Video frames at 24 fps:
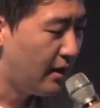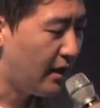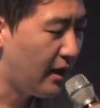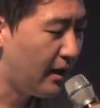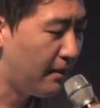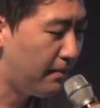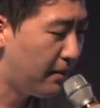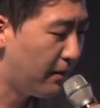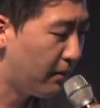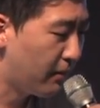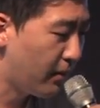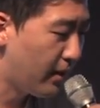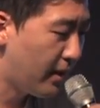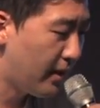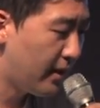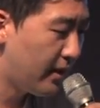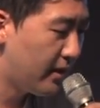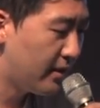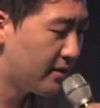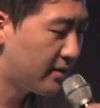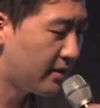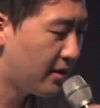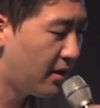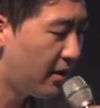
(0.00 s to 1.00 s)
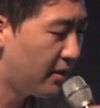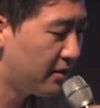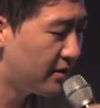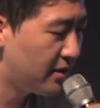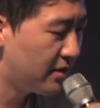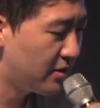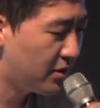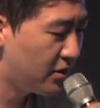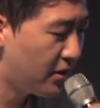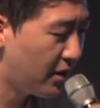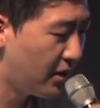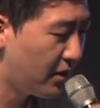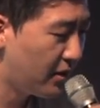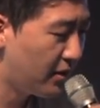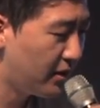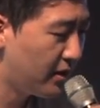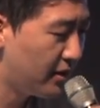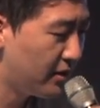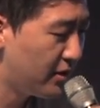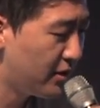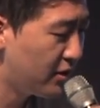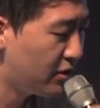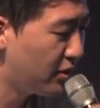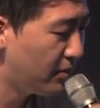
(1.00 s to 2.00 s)
IP rights, content
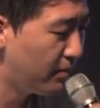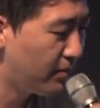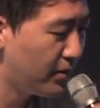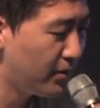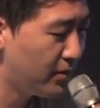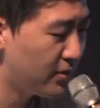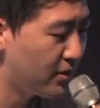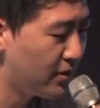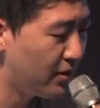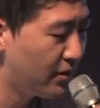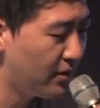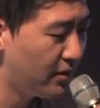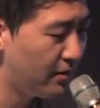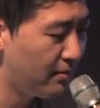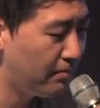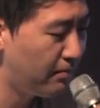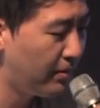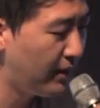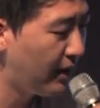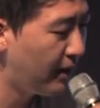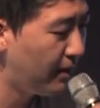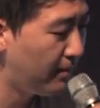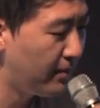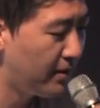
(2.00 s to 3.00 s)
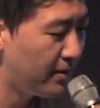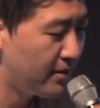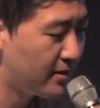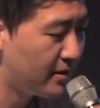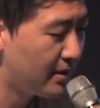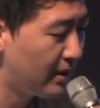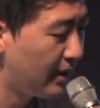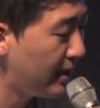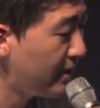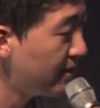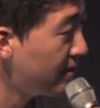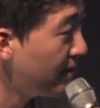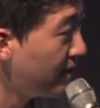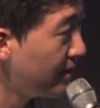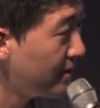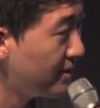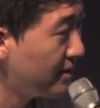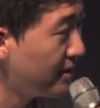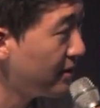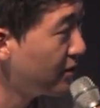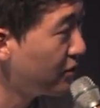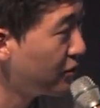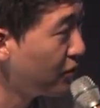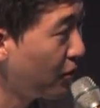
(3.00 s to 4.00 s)
sharing, distribution, payments,
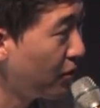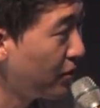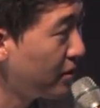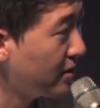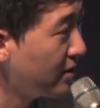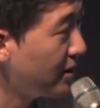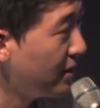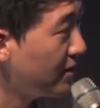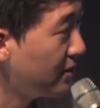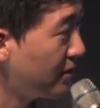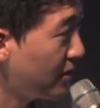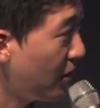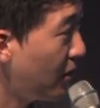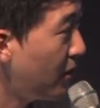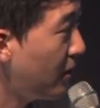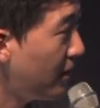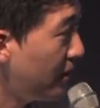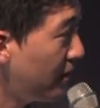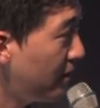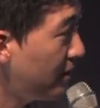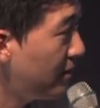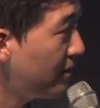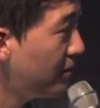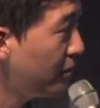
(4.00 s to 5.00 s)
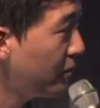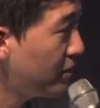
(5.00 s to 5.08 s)
licensing, storage, and so on.